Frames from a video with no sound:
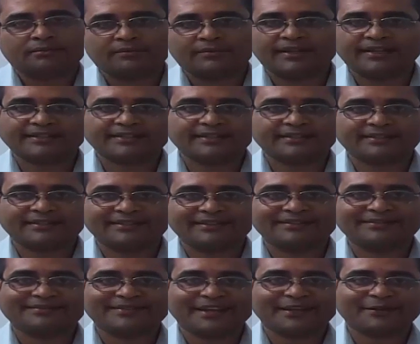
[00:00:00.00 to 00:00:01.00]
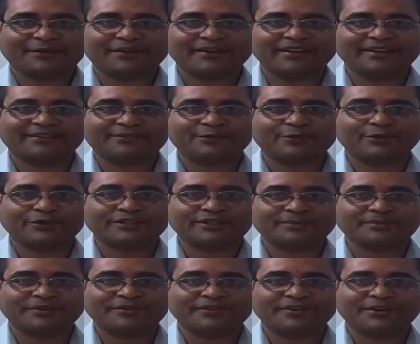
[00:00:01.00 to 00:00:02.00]
That's it. Thank you guys for
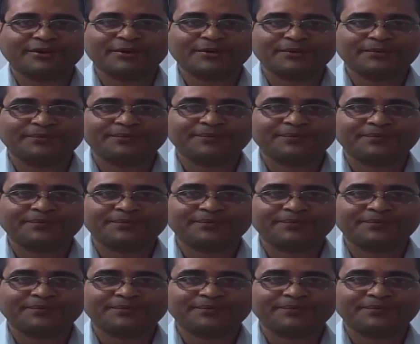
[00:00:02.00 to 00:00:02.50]
watching my video.